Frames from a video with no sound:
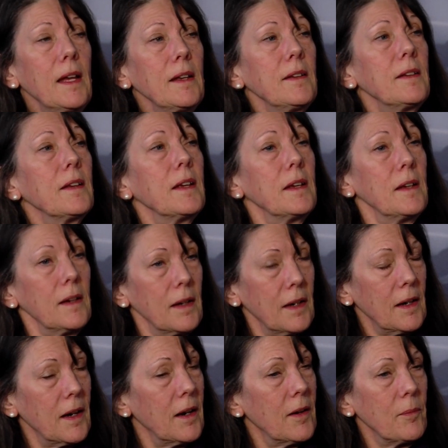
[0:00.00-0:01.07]
And
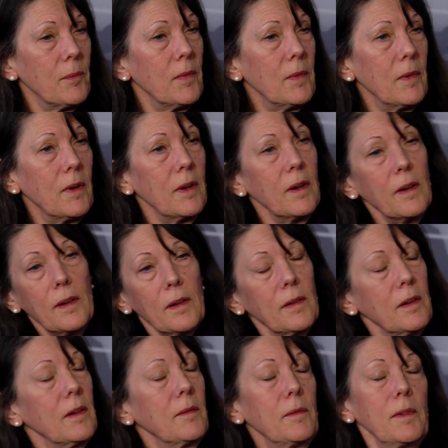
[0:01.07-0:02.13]
um, uh,
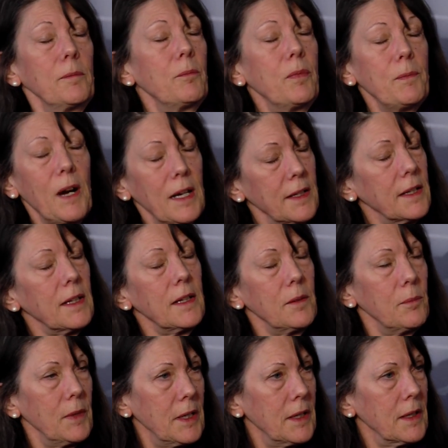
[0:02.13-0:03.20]

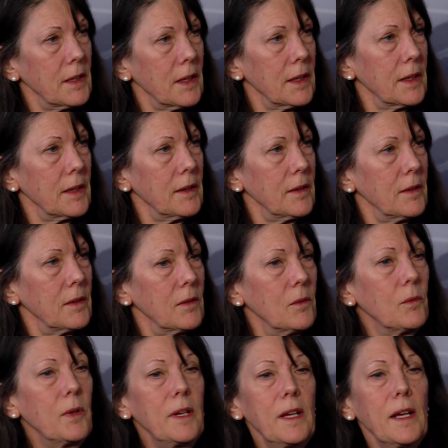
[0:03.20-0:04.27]
practically immediately,
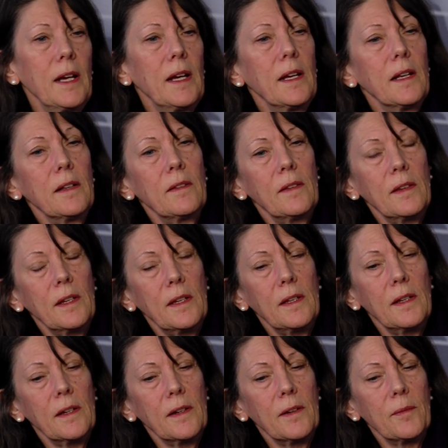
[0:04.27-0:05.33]
we had
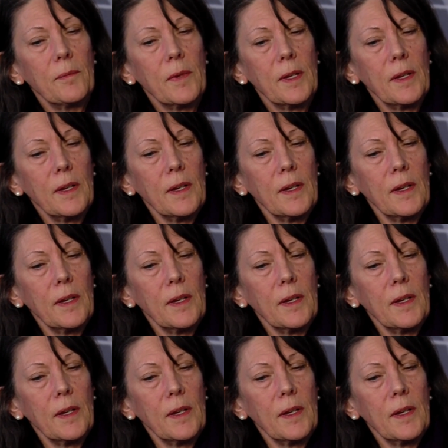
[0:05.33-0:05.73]
the um,